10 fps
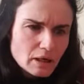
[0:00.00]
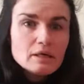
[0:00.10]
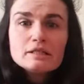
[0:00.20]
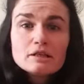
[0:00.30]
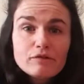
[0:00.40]

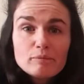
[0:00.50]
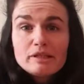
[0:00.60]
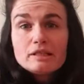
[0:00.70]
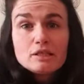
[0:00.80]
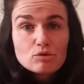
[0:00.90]
So for me,
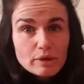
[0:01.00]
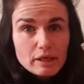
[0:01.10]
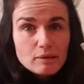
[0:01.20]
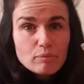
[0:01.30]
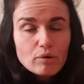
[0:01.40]
this is really
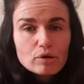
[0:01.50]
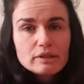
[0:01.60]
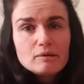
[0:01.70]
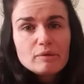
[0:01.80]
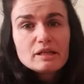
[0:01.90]

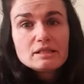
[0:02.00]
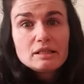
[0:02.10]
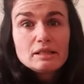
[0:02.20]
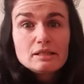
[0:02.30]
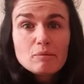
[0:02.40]
important because it
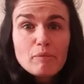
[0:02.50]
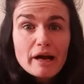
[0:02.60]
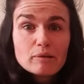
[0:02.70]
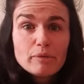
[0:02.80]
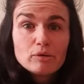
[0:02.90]
is the
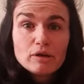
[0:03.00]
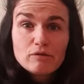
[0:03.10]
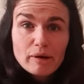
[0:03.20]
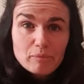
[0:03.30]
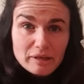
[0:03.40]
backbone of
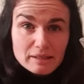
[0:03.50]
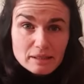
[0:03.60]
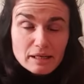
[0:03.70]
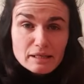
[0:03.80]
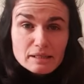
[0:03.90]
my
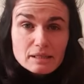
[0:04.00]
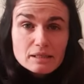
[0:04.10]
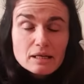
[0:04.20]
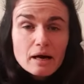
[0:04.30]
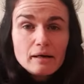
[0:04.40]
business.
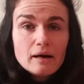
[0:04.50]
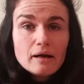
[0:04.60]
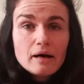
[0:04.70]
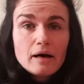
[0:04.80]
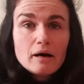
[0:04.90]

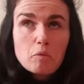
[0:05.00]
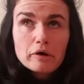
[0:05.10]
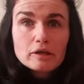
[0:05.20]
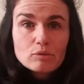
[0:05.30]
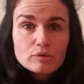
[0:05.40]

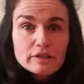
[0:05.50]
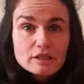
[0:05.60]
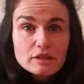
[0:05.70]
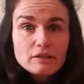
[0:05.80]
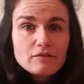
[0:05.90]
Working
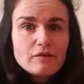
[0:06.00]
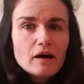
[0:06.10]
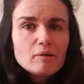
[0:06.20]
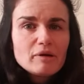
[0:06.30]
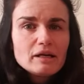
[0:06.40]
regenerative
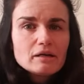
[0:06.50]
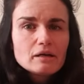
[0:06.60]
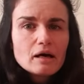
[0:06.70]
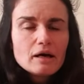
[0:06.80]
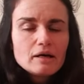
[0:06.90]
farming
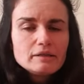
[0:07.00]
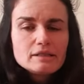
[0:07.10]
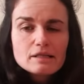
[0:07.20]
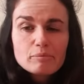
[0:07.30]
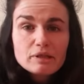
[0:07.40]
is
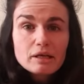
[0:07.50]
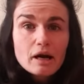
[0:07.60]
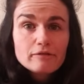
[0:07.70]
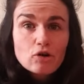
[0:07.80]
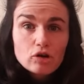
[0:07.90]
something
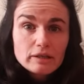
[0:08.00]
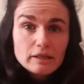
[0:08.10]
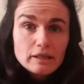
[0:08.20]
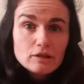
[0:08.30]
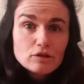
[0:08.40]
I've gotten
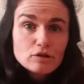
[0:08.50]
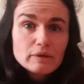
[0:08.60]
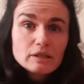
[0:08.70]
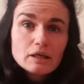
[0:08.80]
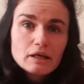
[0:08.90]
into
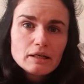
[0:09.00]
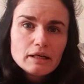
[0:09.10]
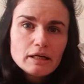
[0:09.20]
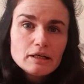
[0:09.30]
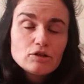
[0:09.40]
in
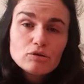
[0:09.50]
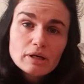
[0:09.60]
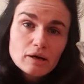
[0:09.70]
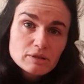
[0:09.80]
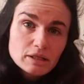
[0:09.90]
early
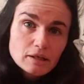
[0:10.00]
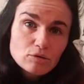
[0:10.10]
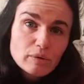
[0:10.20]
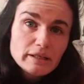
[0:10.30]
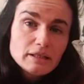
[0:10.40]

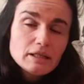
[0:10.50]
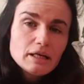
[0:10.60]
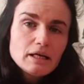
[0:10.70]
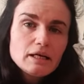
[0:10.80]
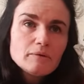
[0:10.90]

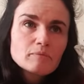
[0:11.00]
2020,